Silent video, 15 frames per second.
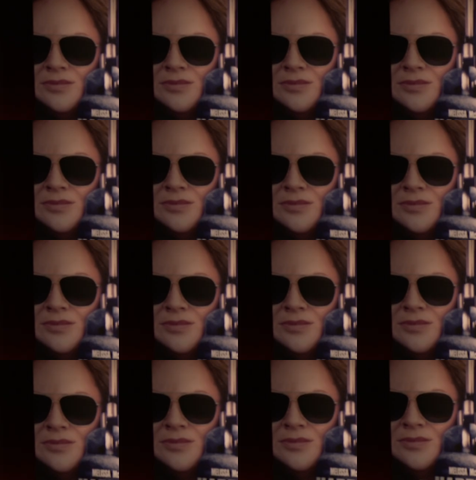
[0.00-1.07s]

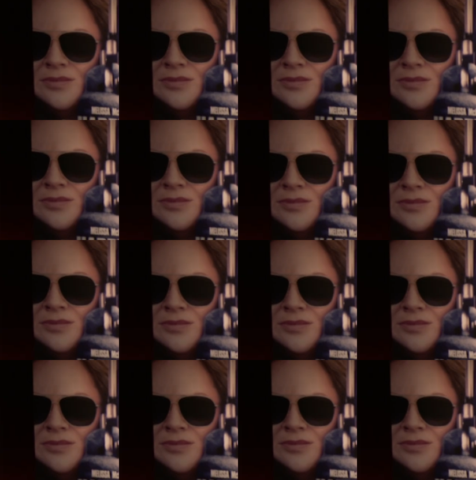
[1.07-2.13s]

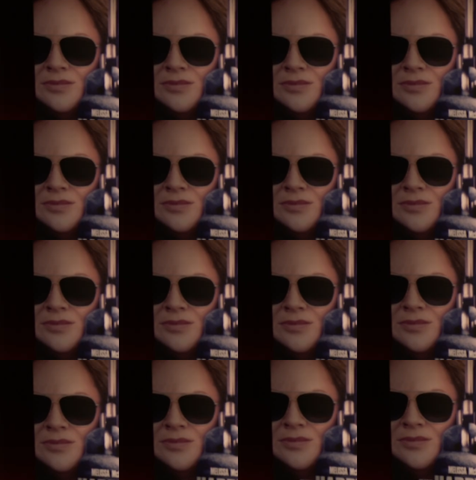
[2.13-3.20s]

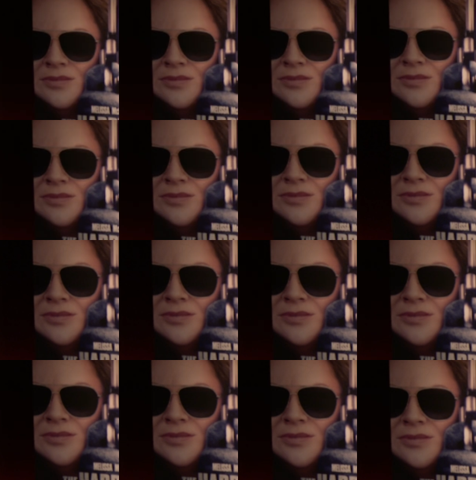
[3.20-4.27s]

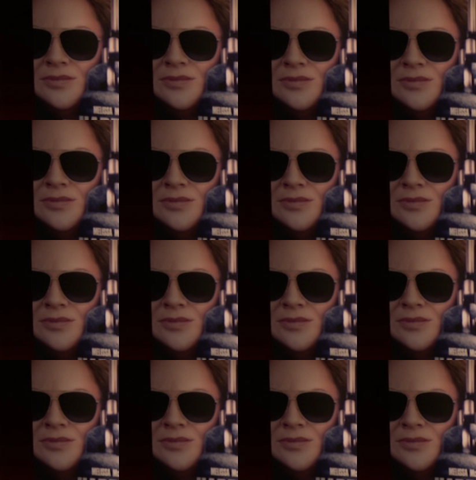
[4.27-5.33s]

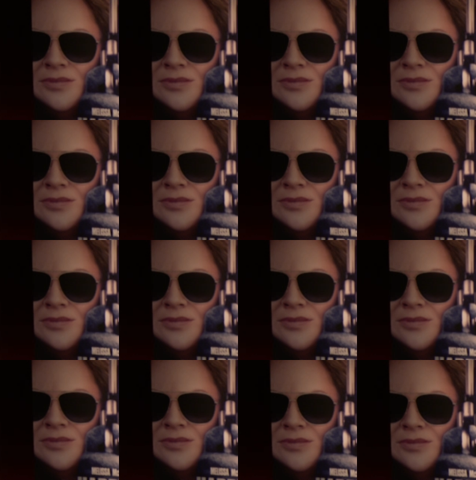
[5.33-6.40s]

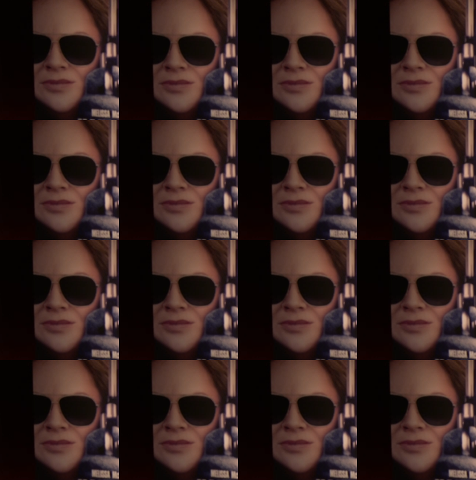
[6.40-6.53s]
No words are spoken by the person on screen.